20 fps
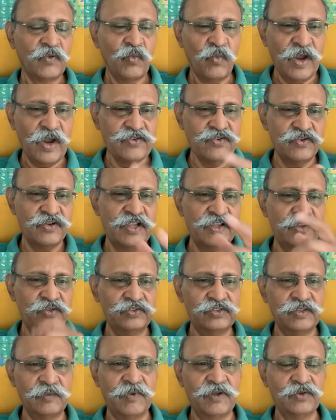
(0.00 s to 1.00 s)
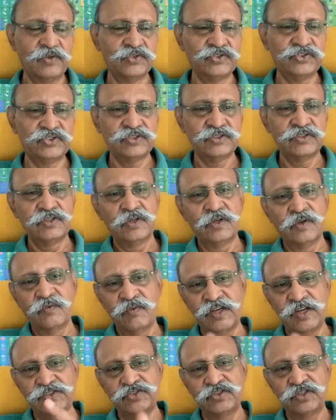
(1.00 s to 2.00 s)
Why shouldn't I use the Baluch?
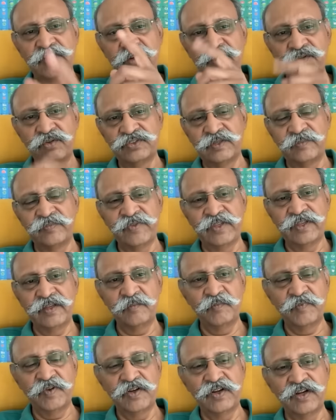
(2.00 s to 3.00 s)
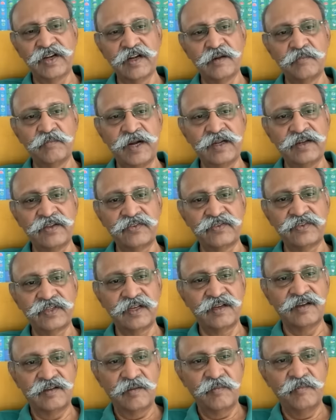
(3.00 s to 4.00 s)
Why shouldn't I do something in
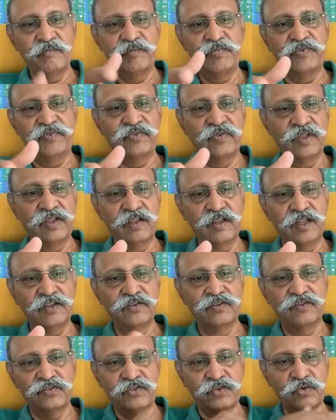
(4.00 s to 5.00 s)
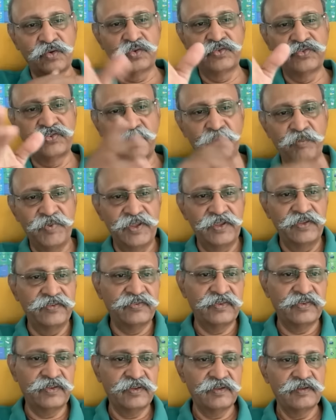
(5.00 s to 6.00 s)
Gilgit-Baltistan and screw
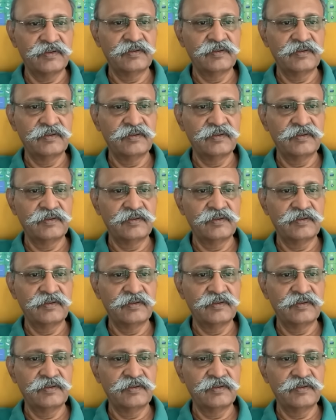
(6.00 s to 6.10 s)
CPEC?